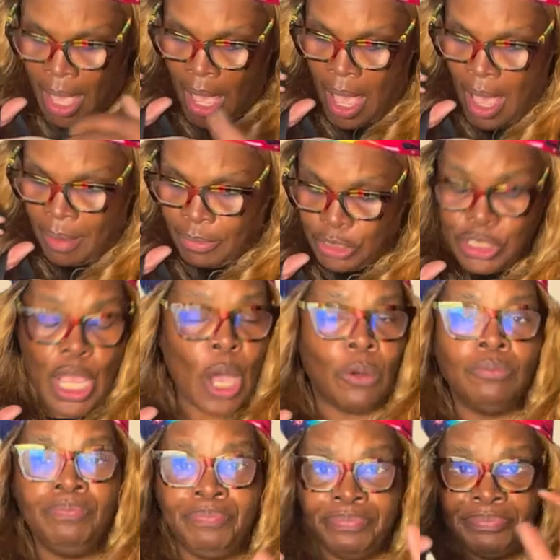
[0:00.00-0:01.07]

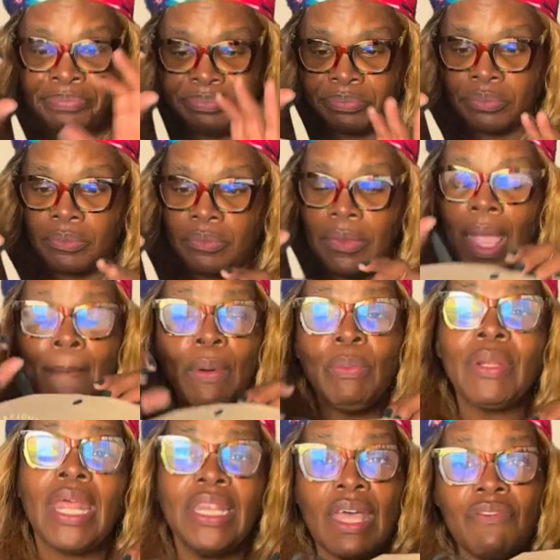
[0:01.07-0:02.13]
But
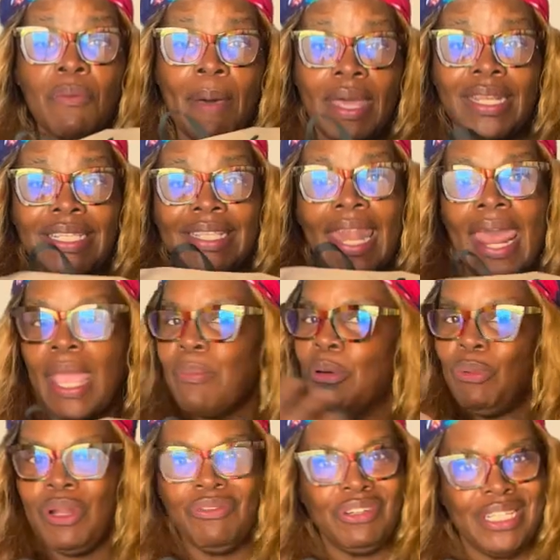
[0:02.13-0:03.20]
what I love about it is that I can
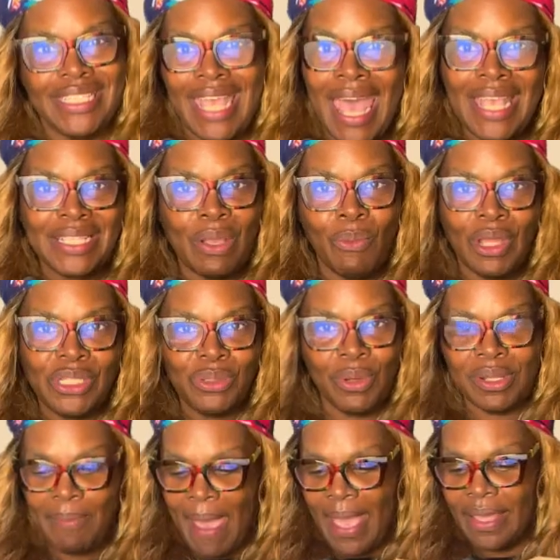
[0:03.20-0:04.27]
put whatever designs I want to
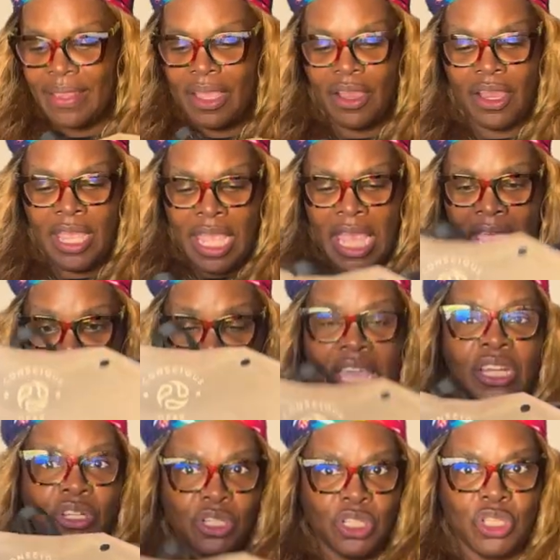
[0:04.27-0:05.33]
on the back of there,
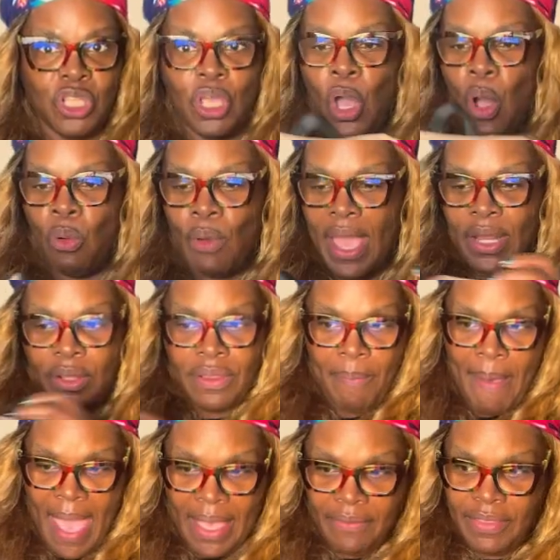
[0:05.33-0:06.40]
and it'll just go right on the
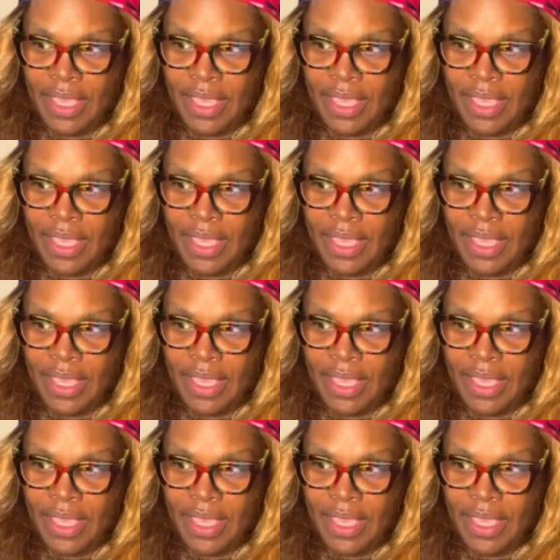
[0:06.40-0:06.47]
back of